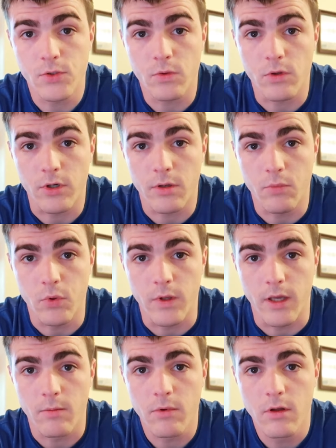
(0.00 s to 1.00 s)
you'll learn in boot
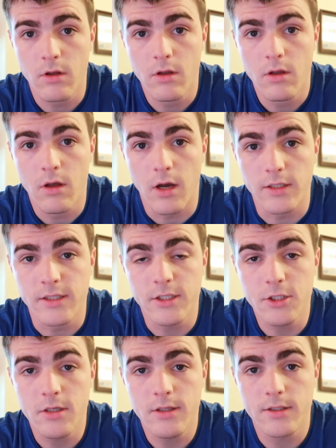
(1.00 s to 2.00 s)
camp.
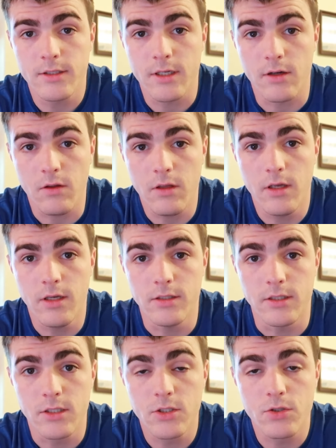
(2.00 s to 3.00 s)
Attention to detail
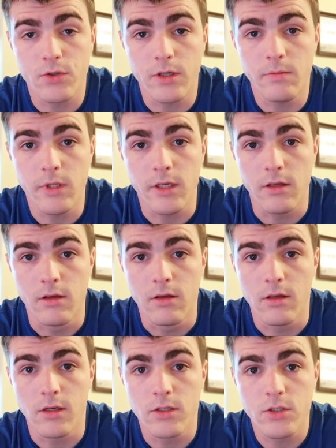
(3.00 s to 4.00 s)
is extremely
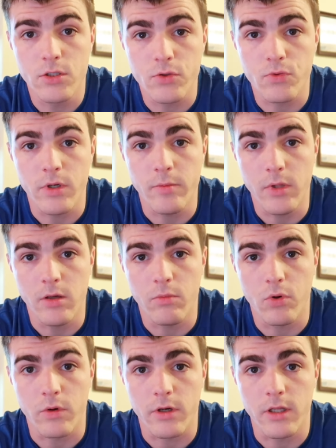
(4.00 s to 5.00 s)

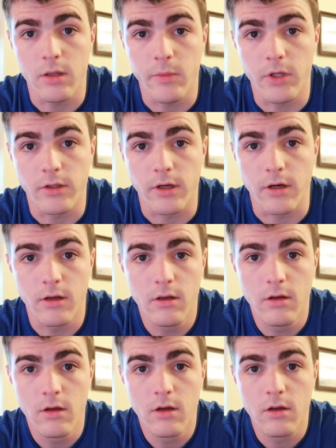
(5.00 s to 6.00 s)
important in the military,
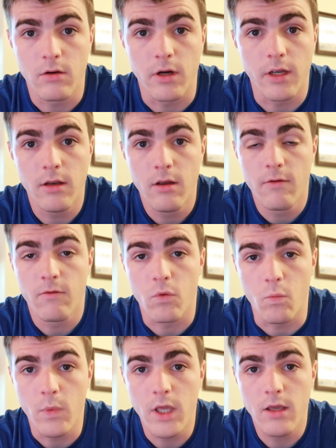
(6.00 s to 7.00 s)
right? For
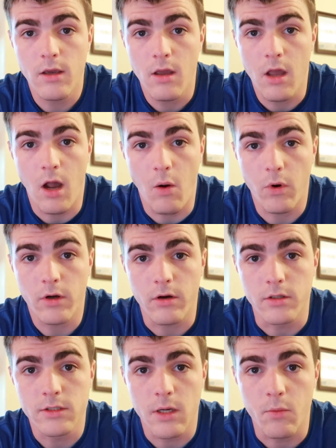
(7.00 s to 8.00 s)
me, I work
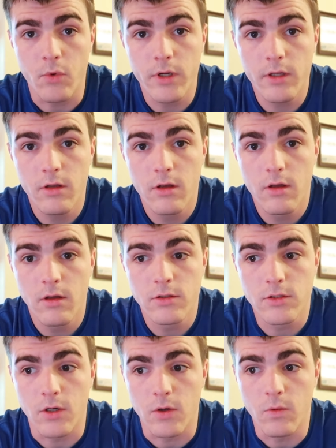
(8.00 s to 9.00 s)
on a submarine,
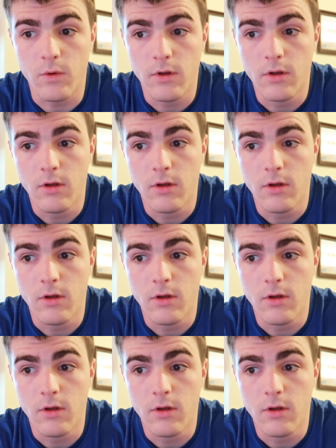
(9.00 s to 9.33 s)
so